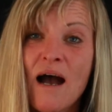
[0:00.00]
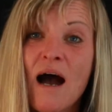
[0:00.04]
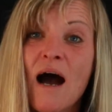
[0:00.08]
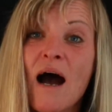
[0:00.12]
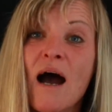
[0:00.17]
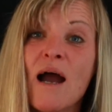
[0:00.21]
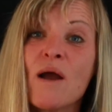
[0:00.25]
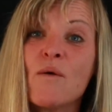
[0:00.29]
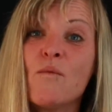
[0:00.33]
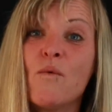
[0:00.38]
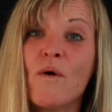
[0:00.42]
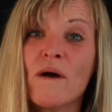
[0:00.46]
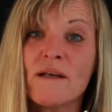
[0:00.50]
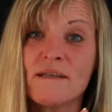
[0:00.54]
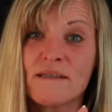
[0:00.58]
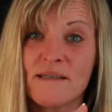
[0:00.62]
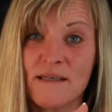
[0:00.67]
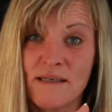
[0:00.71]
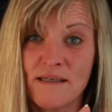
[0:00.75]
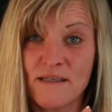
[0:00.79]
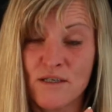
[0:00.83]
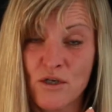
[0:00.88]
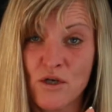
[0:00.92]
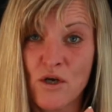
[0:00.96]
I want
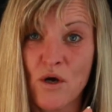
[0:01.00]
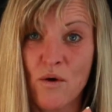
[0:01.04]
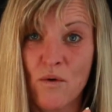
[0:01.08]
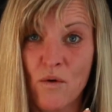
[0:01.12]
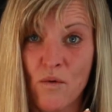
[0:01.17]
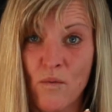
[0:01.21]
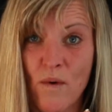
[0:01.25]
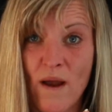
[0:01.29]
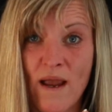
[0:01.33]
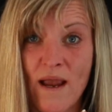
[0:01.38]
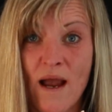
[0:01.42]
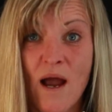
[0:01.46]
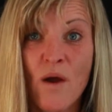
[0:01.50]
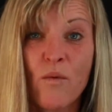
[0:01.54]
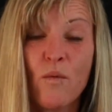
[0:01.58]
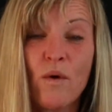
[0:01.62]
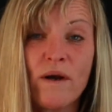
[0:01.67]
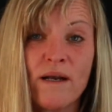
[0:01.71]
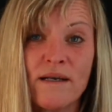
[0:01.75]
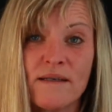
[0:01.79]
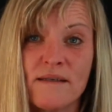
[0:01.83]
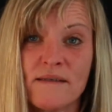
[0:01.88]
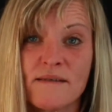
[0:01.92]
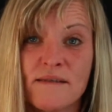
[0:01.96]
it to go away. I
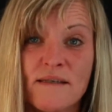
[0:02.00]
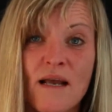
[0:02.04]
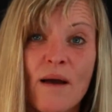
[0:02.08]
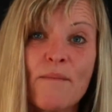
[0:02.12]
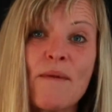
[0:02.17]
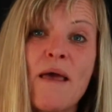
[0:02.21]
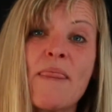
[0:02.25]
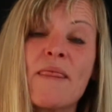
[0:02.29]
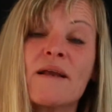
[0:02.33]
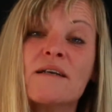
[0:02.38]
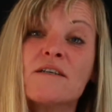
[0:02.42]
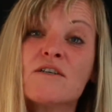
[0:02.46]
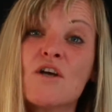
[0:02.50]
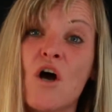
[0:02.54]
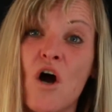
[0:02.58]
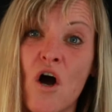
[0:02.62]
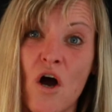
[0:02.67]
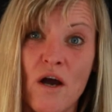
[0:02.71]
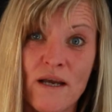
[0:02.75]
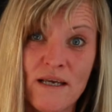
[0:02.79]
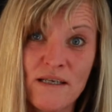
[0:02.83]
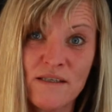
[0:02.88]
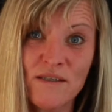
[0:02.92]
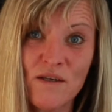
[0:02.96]
want it to stop. And the
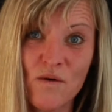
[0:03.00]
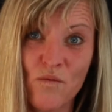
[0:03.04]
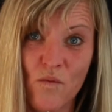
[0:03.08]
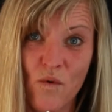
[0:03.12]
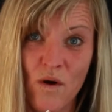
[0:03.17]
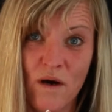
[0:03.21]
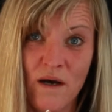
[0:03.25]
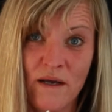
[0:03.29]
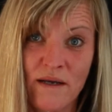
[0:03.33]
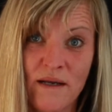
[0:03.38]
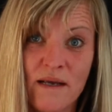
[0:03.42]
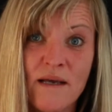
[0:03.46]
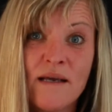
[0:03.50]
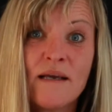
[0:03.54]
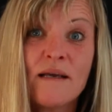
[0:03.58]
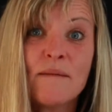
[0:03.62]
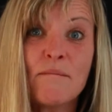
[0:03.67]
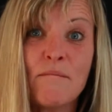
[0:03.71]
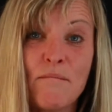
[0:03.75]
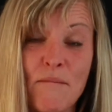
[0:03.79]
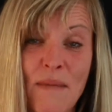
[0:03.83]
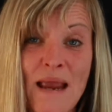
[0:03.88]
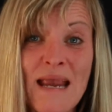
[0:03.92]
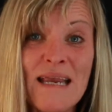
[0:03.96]
dog is the one
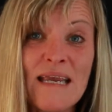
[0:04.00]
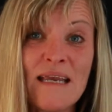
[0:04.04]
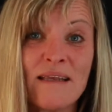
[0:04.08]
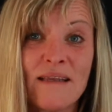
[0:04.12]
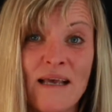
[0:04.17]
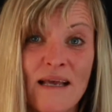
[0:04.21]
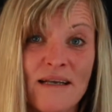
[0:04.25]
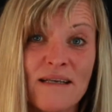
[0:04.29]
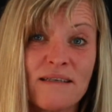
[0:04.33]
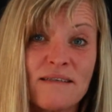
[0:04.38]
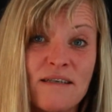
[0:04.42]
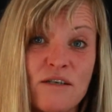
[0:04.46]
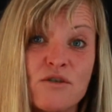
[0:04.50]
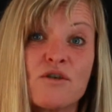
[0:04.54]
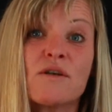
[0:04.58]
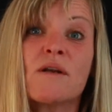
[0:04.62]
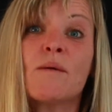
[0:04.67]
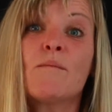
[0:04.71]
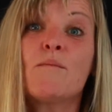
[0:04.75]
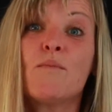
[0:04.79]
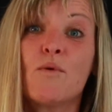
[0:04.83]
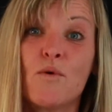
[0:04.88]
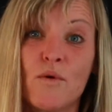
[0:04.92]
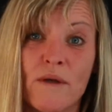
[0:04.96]
making that decision
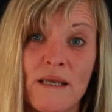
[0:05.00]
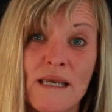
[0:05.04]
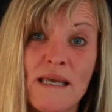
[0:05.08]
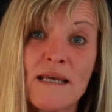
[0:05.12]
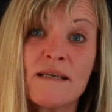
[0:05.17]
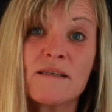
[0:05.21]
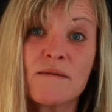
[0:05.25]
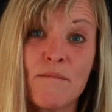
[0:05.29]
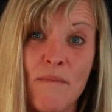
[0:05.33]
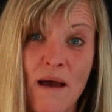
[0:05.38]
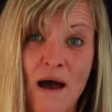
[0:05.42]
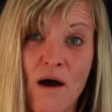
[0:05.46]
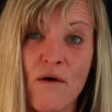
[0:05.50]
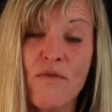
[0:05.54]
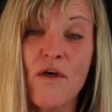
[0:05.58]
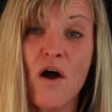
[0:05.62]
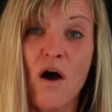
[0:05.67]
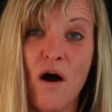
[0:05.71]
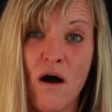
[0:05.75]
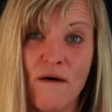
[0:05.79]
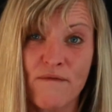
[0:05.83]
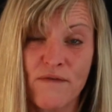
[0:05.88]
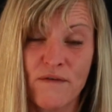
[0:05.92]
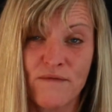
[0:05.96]
and pulling his mouth
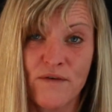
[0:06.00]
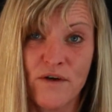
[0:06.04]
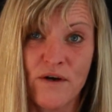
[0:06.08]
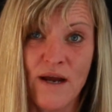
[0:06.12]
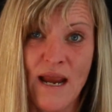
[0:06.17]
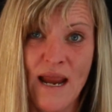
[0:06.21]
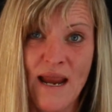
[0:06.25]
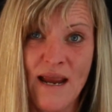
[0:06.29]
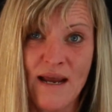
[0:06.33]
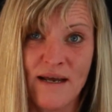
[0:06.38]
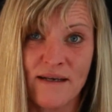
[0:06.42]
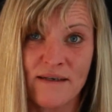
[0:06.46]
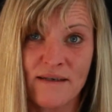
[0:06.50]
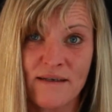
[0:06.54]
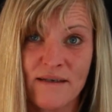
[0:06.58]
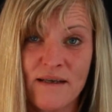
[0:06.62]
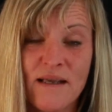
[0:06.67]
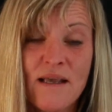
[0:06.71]
off of your hand.